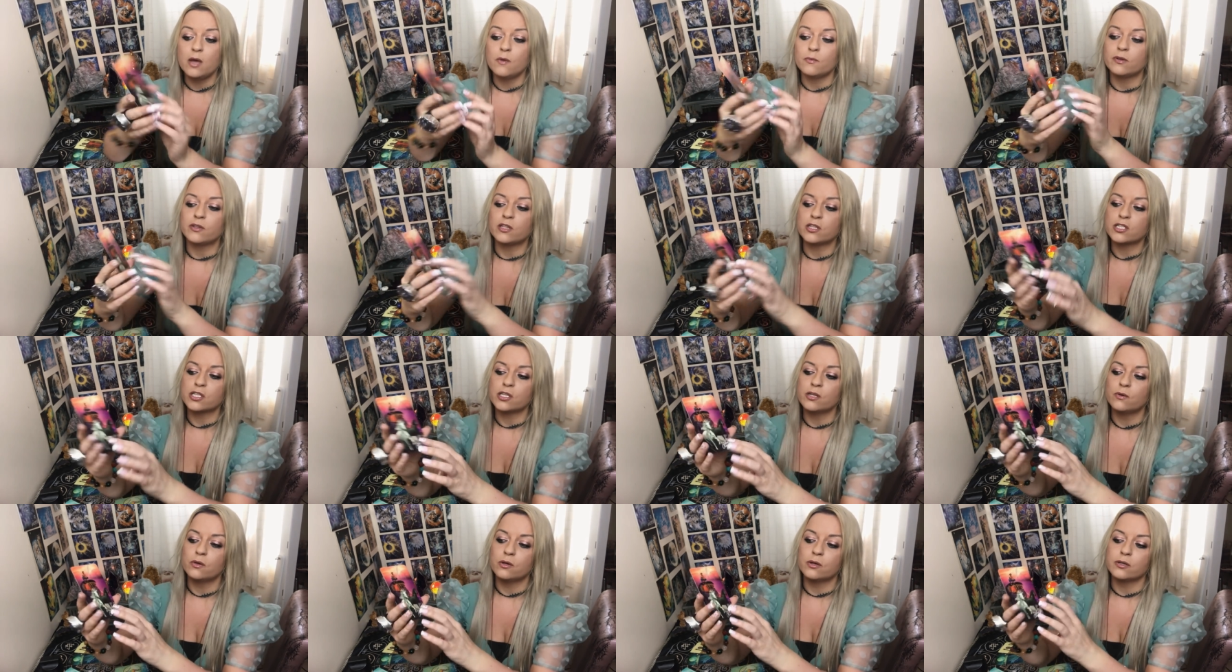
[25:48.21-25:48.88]
With the
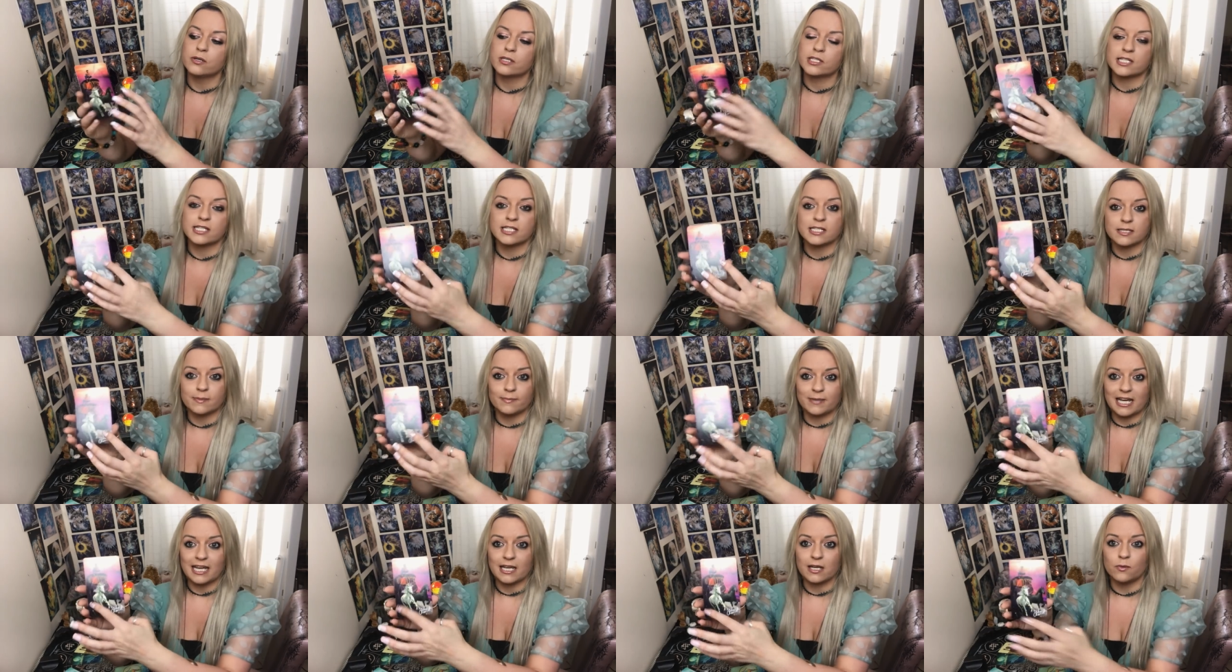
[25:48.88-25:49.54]
two horses, the
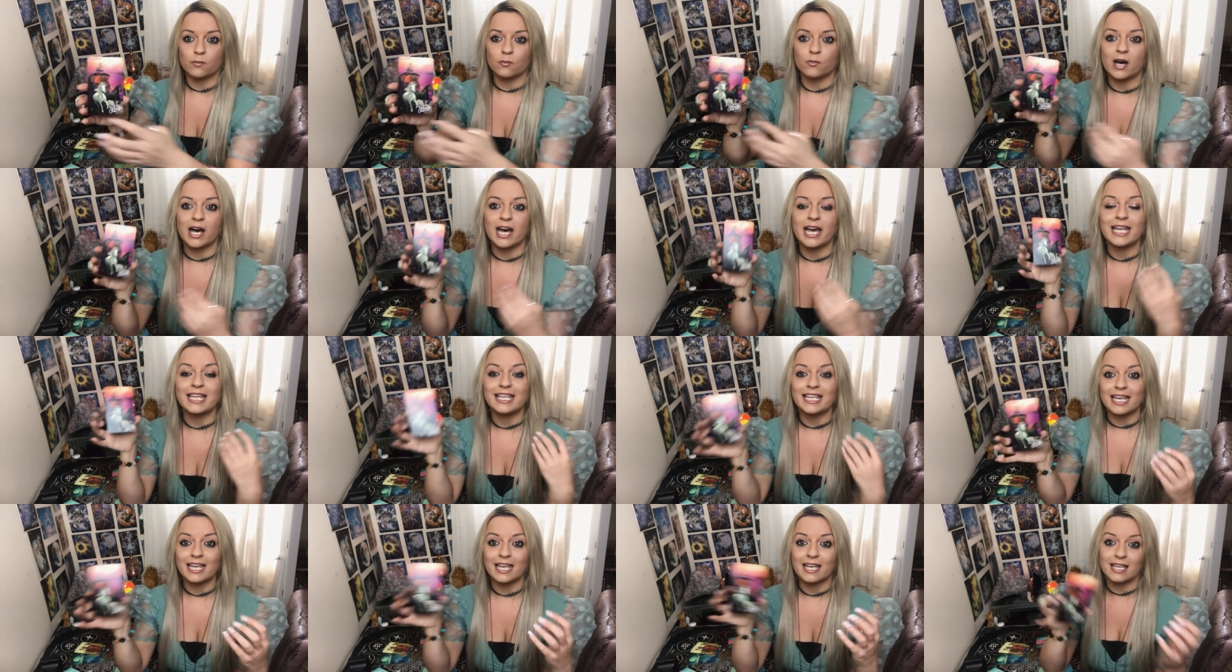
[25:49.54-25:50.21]
black and
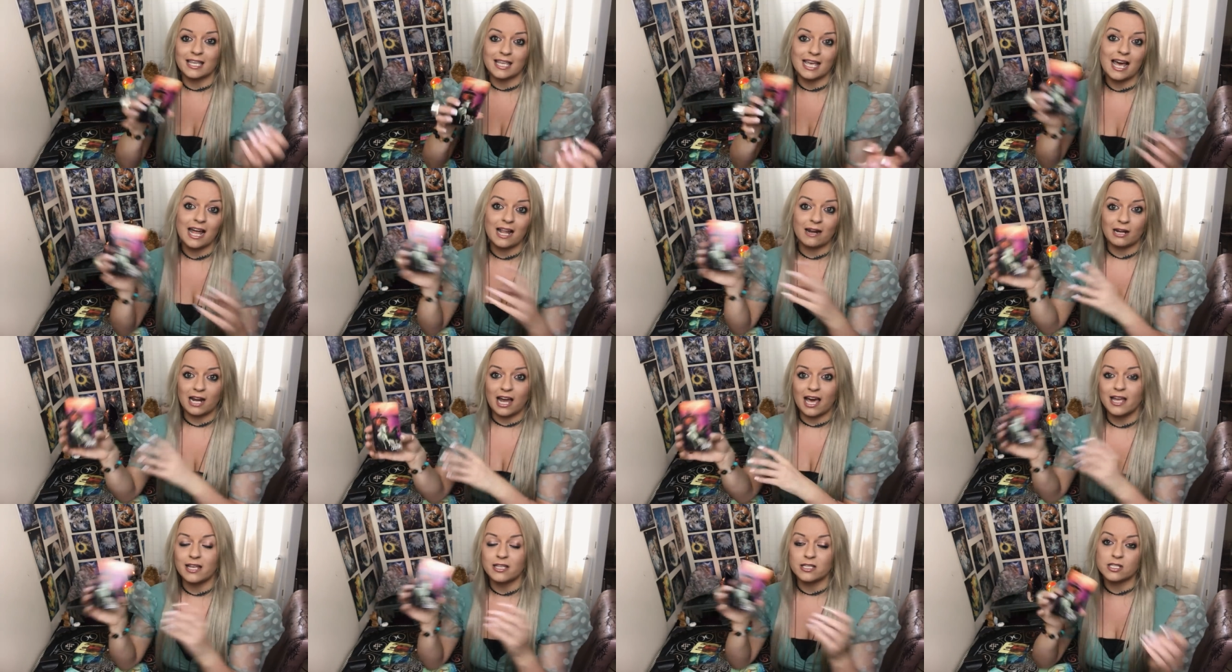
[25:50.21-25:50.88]
white, yin and yang,
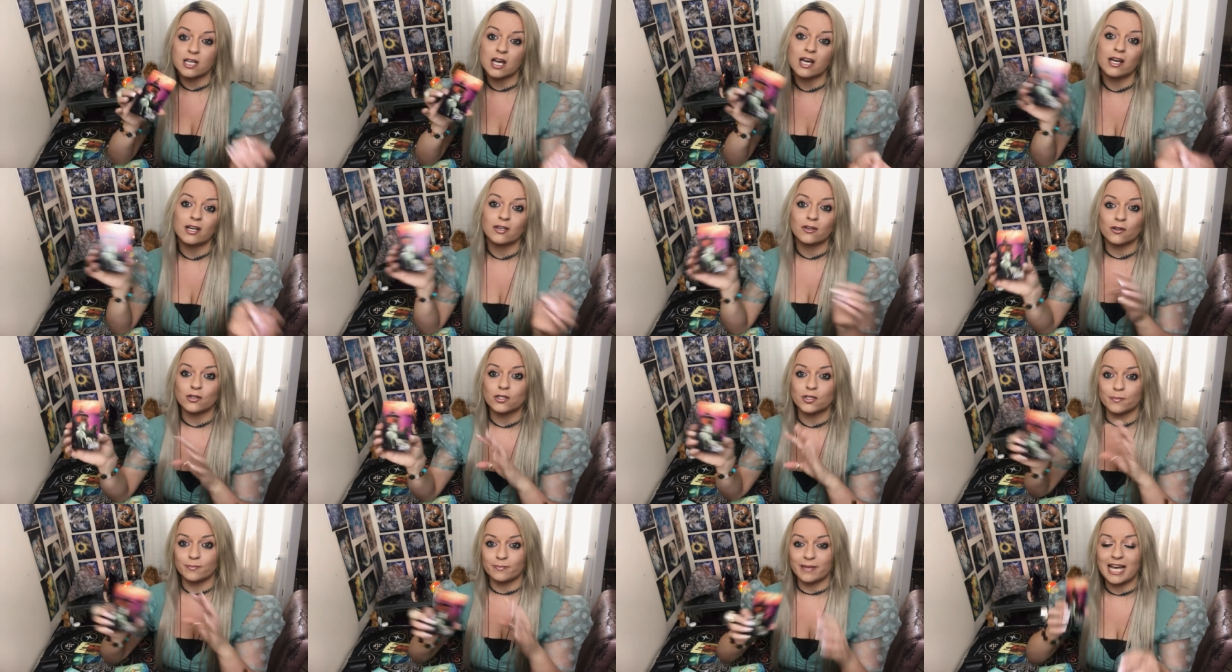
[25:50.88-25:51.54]
light and dark,
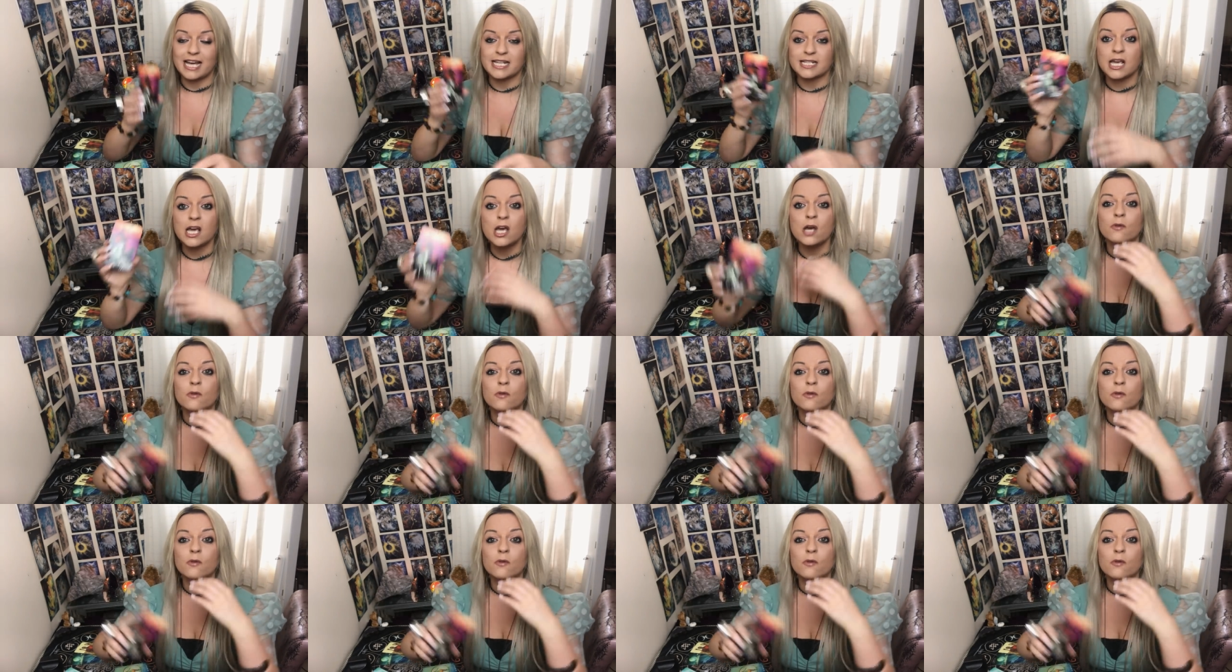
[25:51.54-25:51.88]
good and bad,